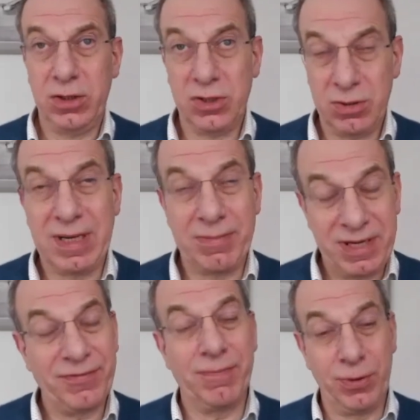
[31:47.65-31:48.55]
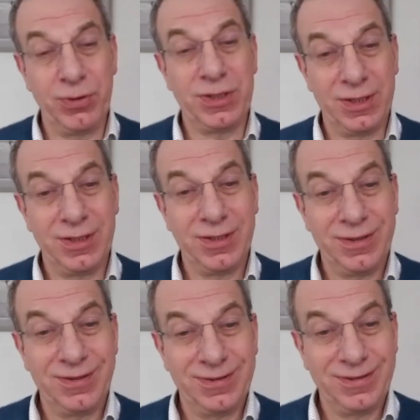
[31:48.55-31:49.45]
sometimes you have to
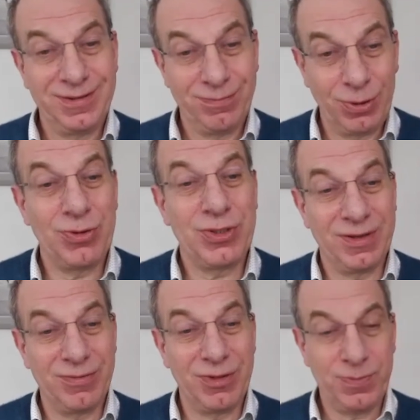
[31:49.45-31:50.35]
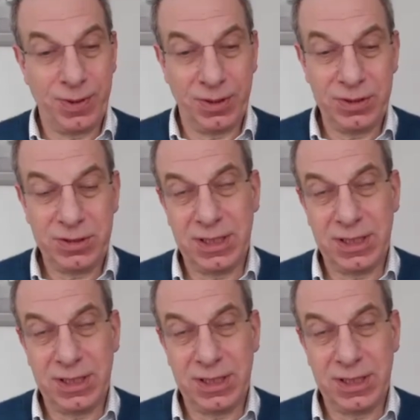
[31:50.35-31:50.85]
boost the response.